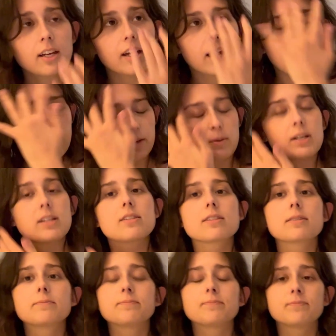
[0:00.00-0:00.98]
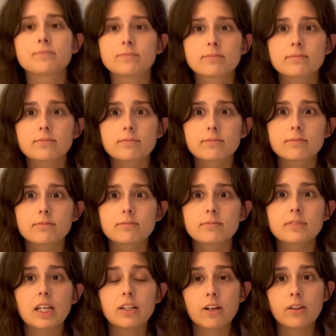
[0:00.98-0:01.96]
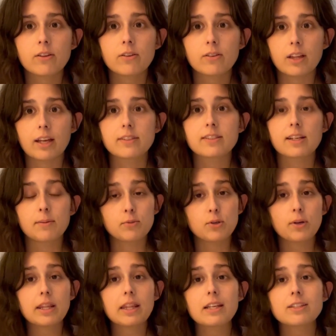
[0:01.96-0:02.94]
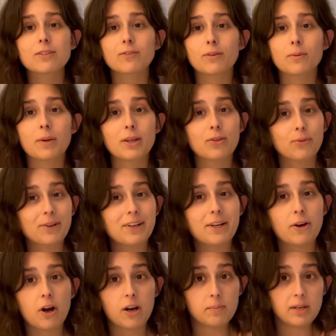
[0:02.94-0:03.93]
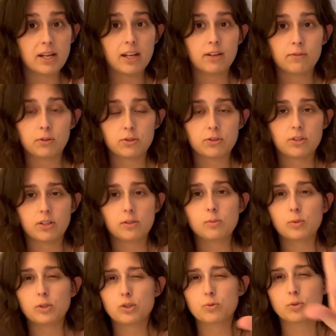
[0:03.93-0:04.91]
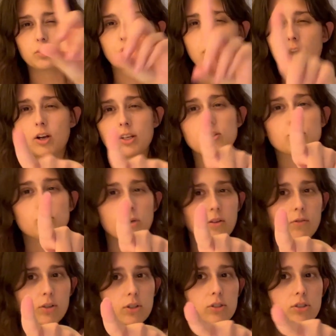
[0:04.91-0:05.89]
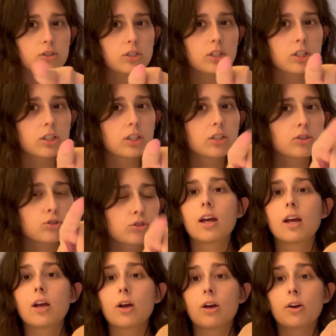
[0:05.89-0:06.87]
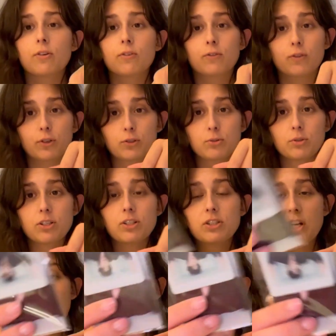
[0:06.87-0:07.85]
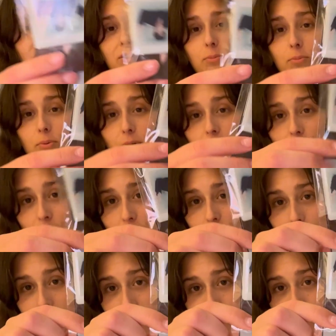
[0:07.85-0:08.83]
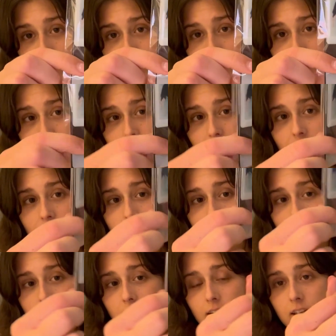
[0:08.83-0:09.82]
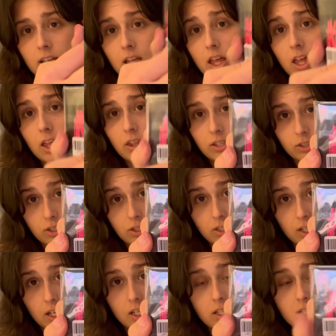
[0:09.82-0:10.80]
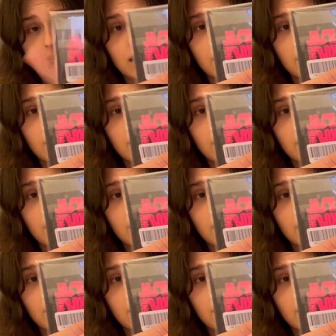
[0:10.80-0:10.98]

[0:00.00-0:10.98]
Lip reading: Anyways, nonetheless, I'm doing this for my 3-year Army anniversary, which was August 21st. So first we're gonna start with the pre-order benefits. This is it.